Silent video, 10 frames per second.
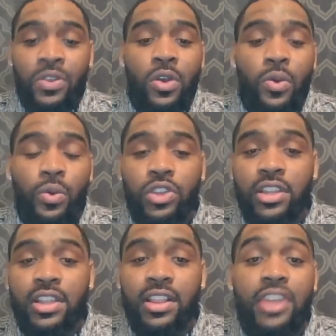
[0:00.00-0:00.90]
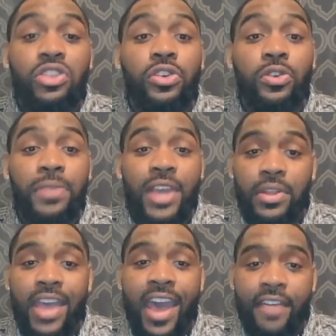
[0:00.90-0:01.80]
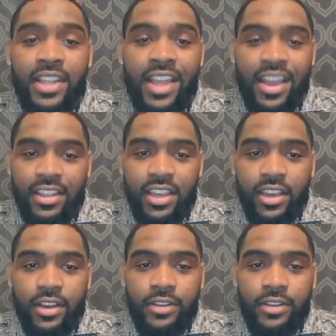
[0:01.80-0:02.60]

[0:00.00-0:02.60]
We'll just let you be able to have an idea,